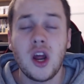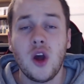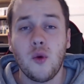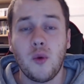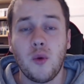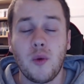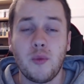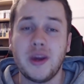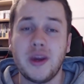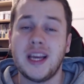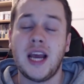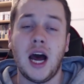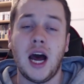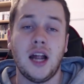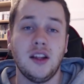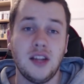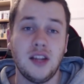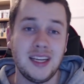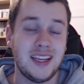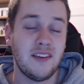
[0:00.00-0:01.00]
when we
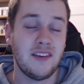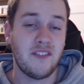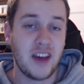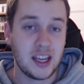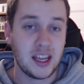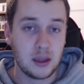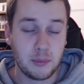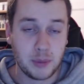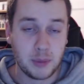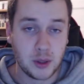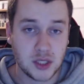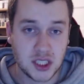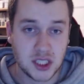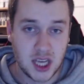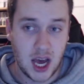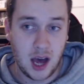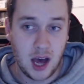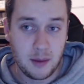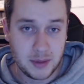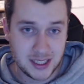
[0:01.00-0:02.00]
got the developers'
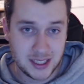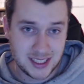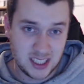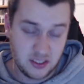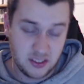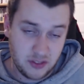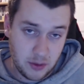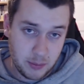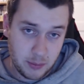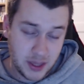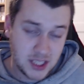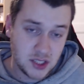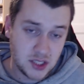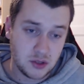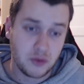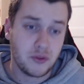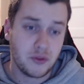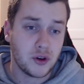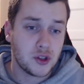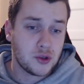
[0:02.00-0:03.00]
comments in
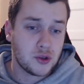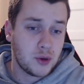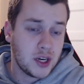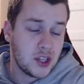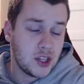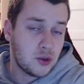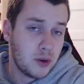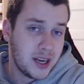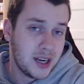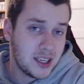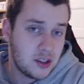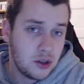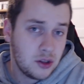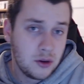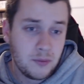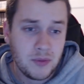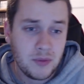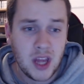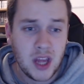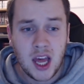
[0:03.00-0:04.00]
Famitsu for
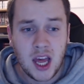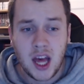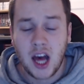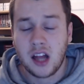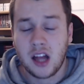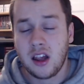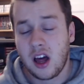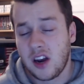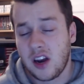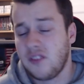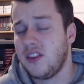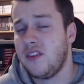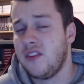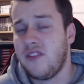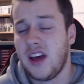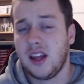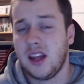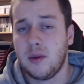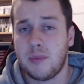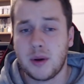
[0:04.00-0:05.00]
2022, a lot of
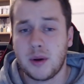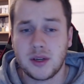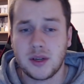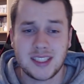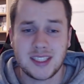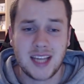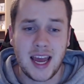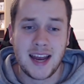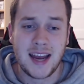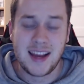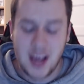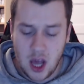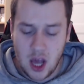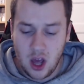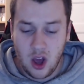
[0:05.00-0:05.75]
developers said,